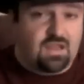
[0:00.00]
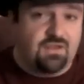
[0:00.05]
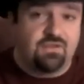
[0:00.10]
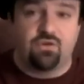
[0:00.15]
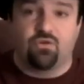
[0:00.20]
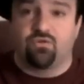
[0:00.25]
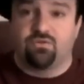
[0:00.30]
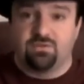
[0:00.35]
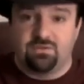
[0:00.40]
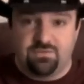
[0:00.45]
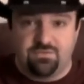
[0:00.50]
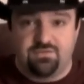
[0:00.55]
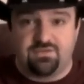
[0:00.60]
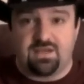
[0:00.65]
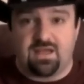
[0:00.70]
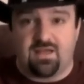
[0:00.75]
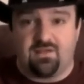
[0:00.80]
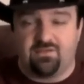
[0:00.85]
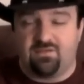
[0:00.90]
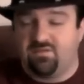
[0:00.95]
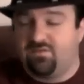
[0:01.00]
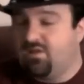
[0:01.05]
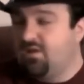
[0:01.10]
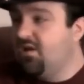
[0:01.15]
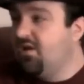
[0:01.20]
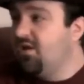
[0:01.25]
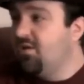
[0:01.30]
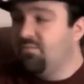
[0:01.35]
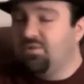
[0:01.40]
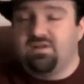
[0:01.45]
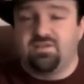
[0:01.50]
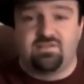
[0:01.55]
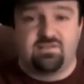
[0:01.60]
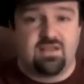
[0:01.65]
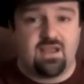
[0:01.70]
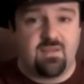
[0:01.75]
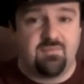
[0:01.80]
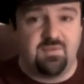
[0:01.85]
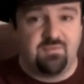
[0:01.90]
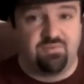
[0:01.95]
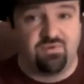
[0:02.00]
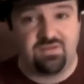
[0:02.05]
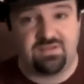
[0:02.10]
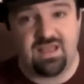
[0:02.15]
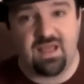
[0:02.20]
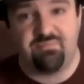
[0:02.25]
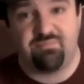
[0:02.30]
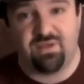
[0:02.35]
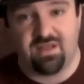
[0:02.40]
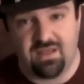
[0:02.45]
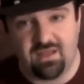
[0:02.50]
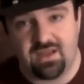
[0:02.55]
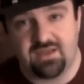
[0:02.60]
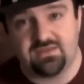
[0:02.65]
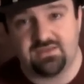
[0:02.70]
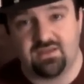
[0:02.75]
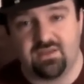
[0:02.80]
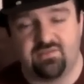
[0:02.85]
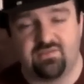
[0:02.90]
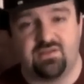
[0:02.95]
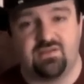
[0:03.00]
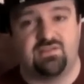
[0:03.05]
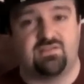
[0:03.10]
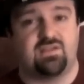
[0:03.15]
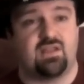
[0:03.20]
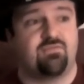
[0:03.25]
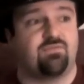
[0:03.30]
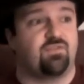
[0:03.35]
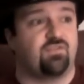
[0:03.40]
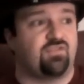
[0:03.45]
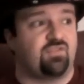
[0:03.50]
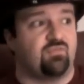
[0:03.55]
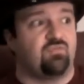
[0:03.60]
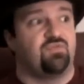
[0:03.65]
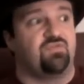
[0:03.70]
In the early 2000s, but it's time to put that behind us, and it's time for us